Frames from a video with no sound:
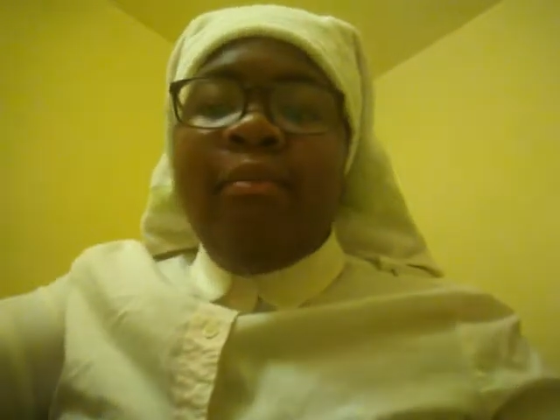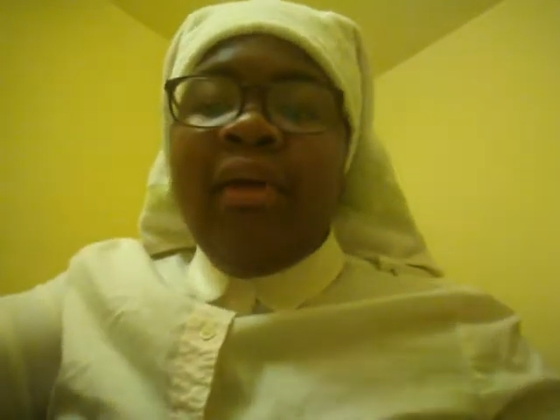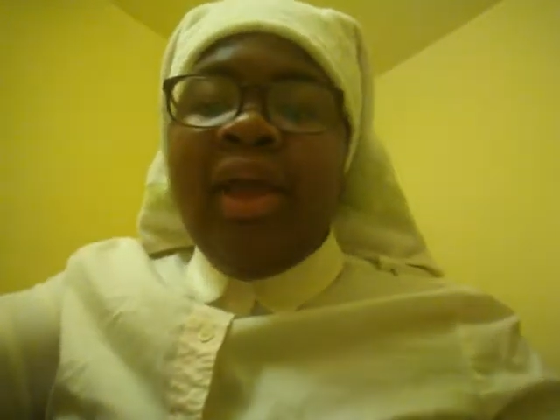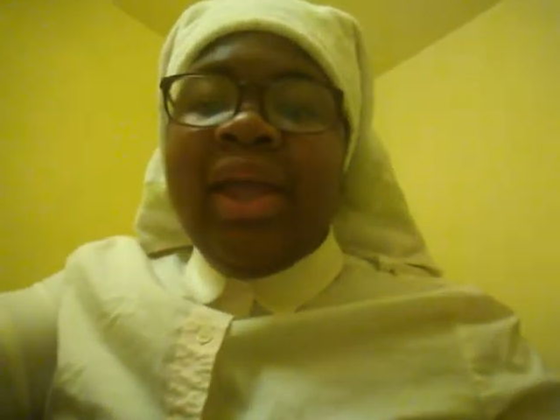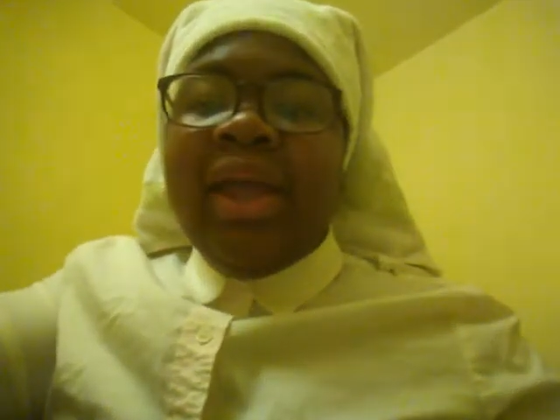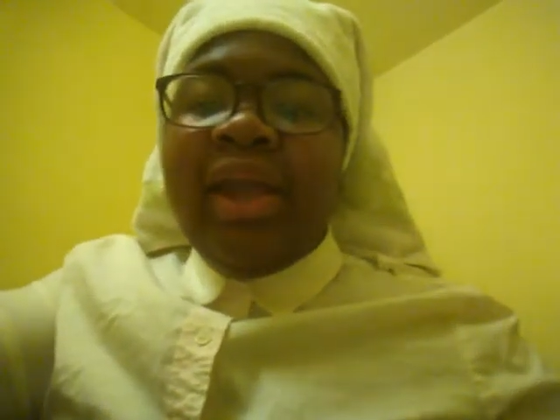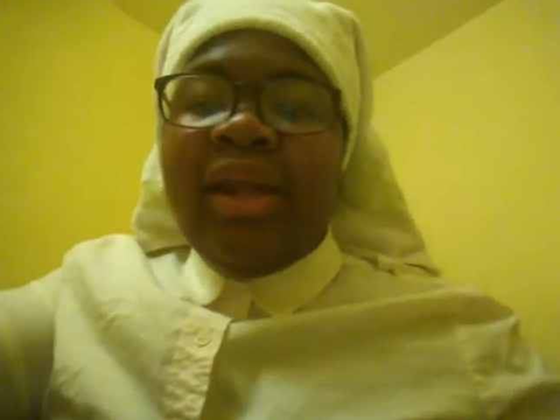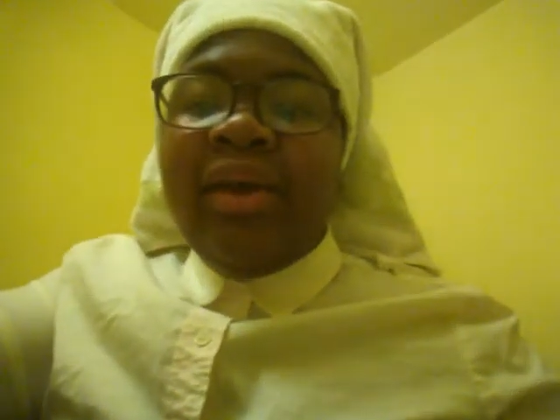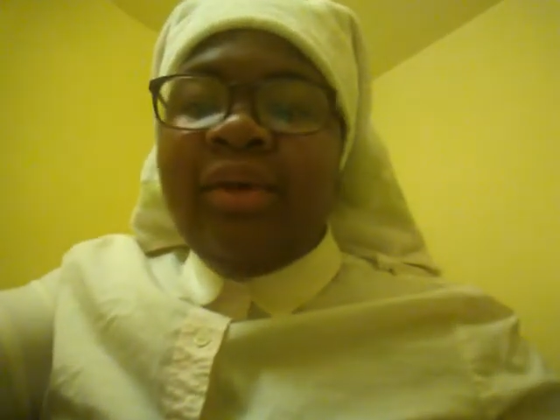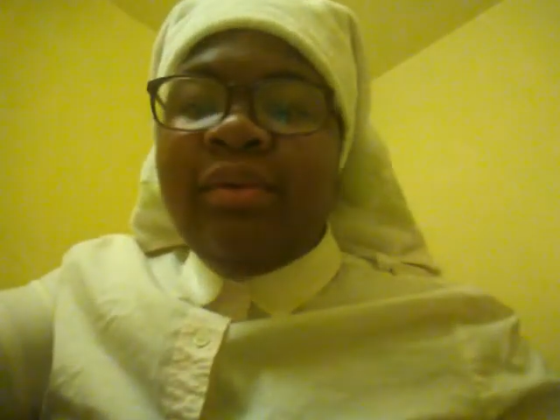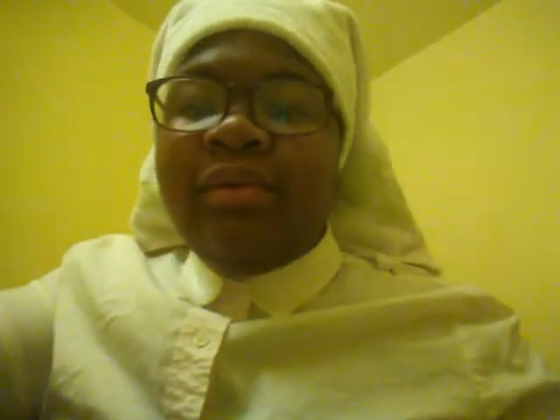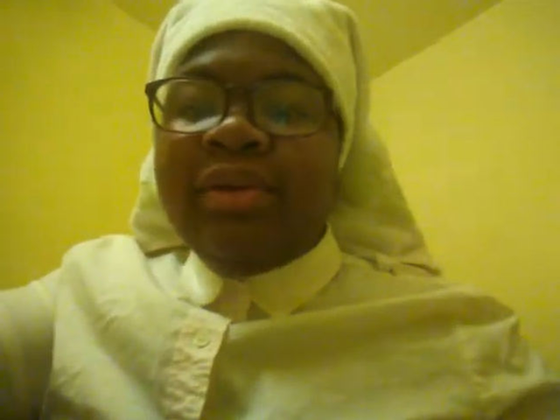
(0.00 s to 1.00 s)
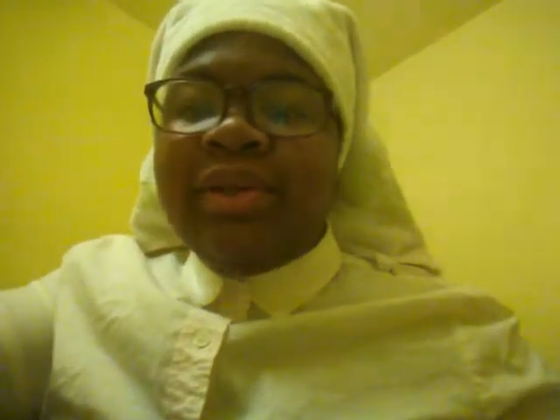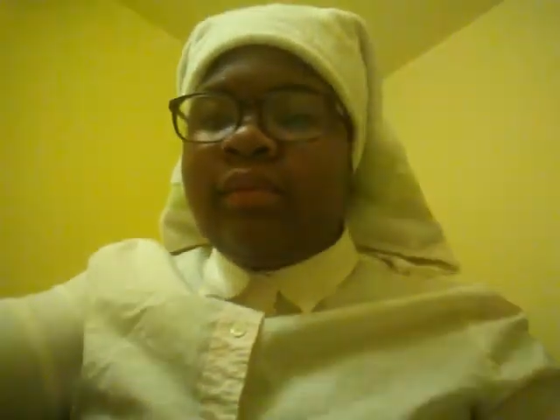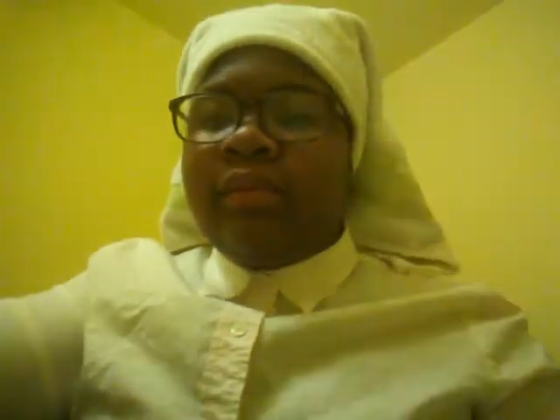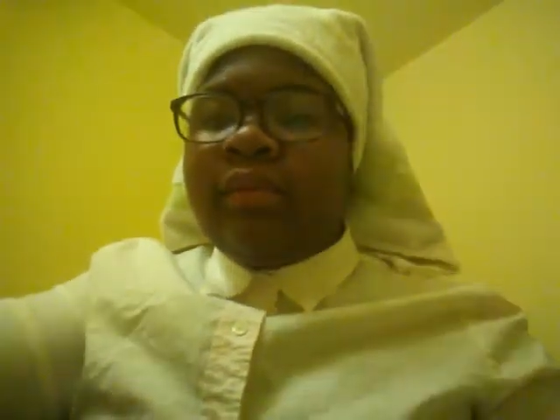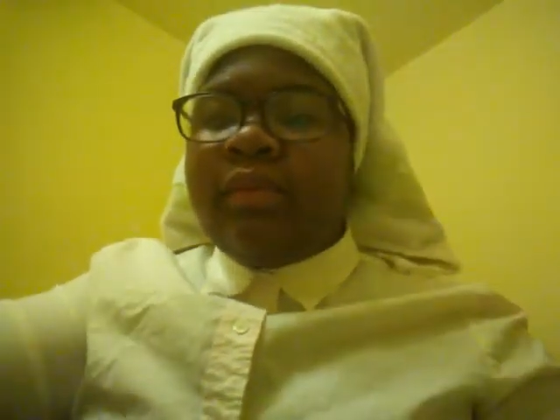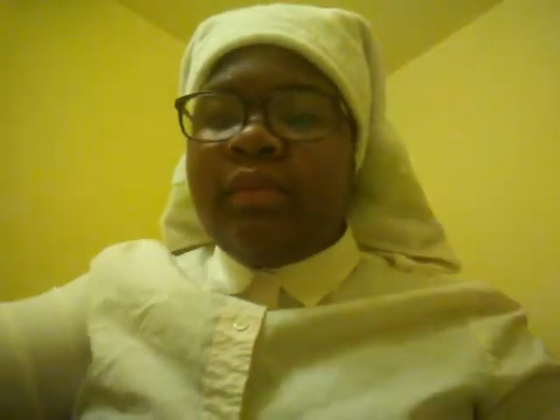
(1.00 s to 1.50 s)
Breaking news.
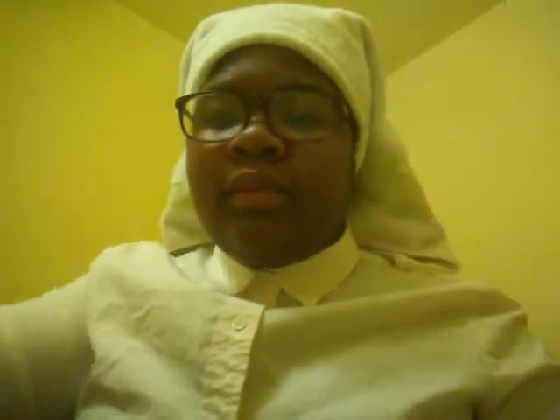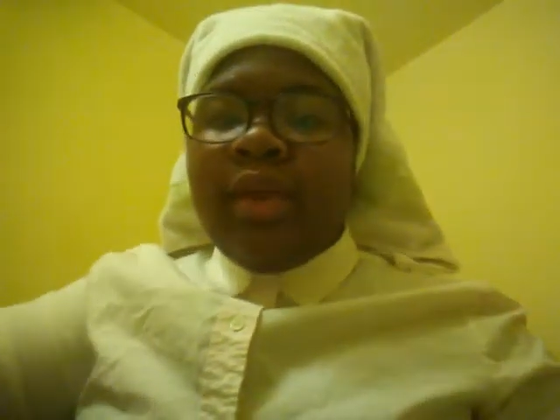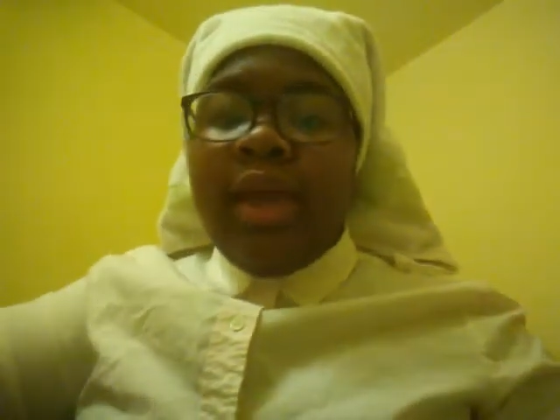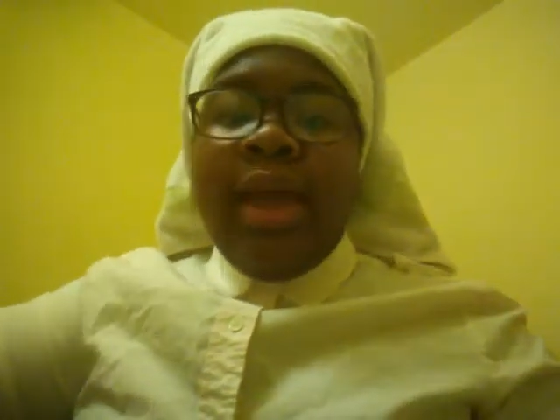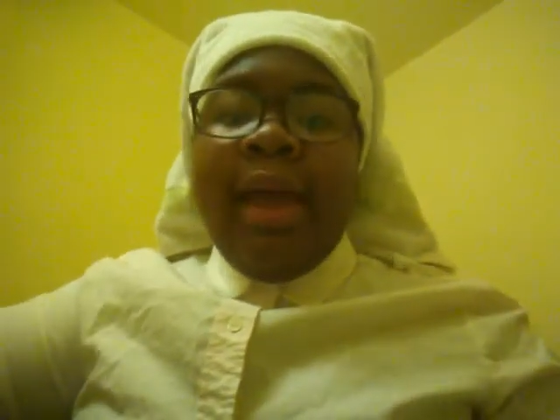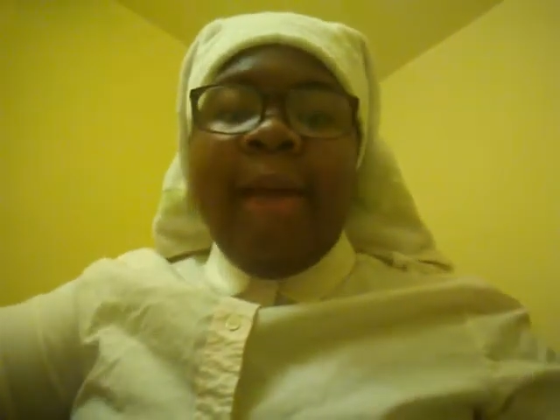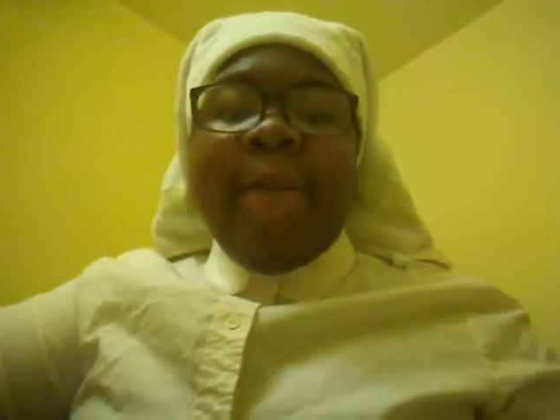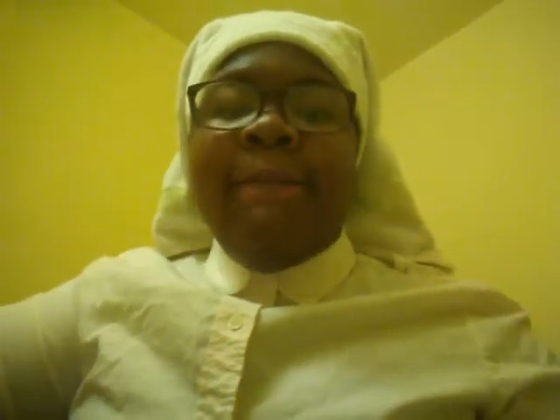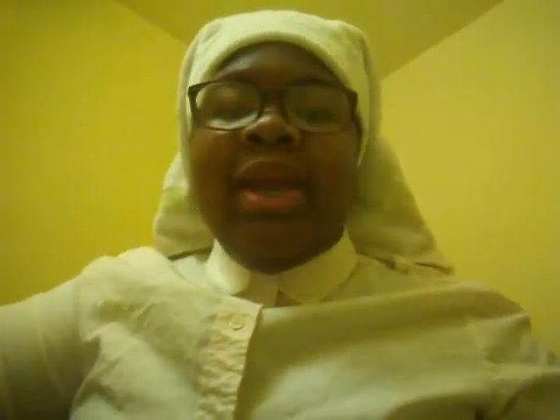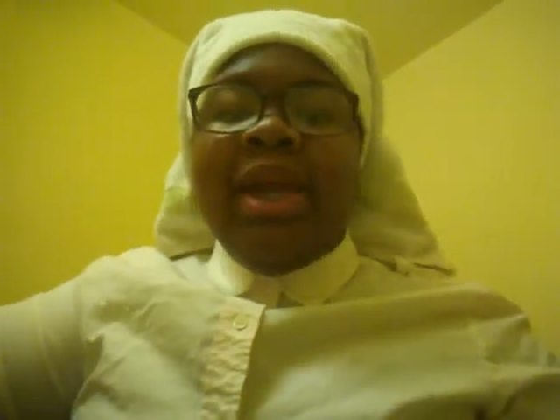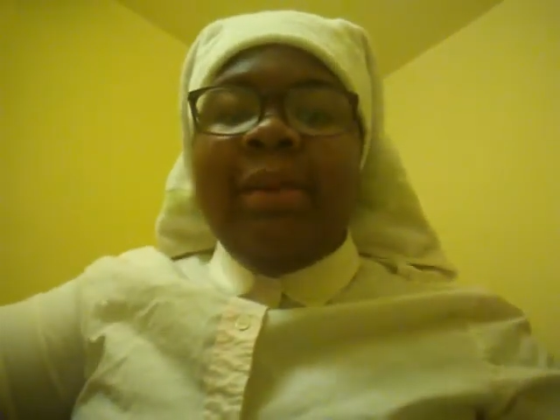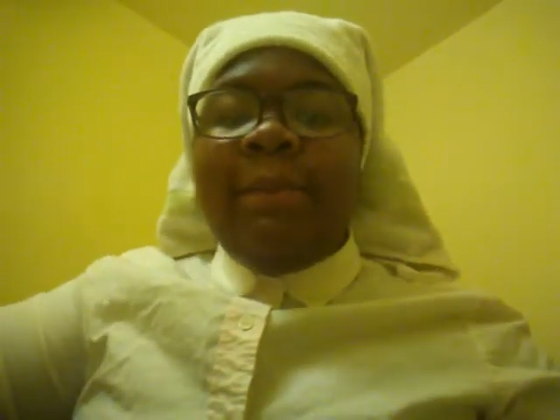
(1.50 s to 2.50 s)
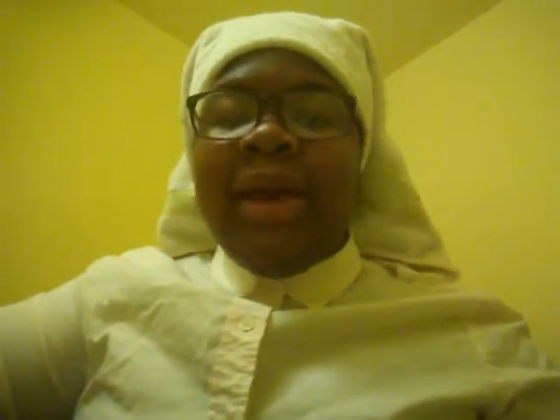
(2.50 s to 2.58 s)
Many